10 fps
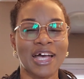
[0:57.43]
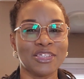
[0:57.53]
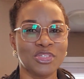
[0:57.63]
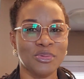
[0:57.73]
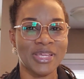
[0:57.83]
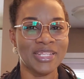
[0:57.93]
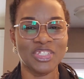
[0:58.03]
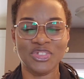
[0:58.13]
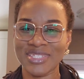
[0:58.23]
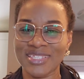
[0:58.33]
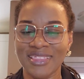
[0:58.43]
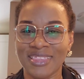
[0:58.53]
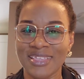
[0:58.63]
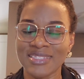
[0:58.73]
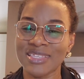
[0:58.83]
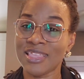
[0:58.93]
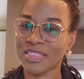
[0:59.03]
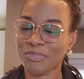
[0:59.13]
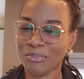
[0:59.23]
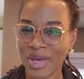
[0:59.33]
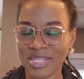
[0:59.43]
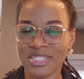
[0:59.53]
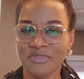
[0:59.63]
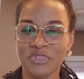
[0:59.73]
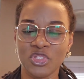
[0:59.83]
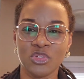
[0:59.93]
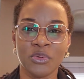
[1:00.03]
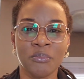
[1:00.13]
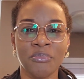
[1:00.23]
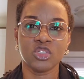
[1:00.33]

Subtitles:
and so many interesting things in the past video.